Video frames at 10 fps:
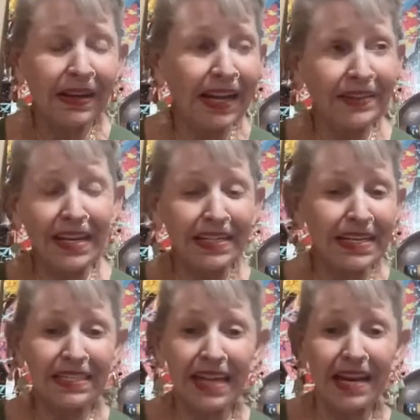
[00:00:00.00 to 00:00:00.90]
and then they
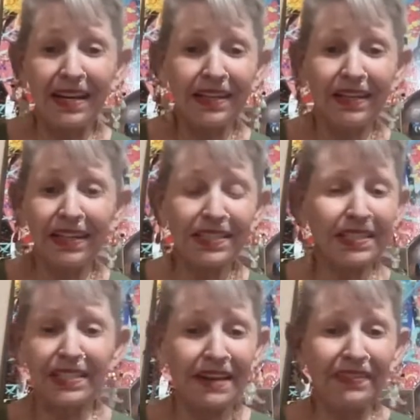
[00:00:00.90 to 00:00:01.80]
say it's
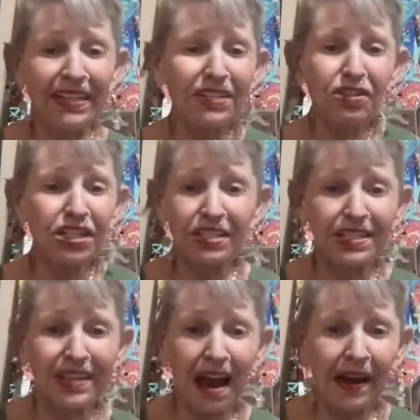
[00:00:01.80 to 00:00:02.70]
seven inch
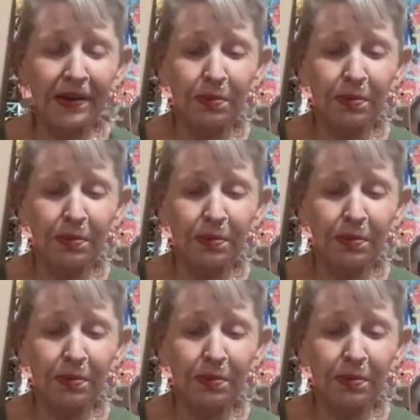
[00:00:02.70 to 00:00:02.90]
inside.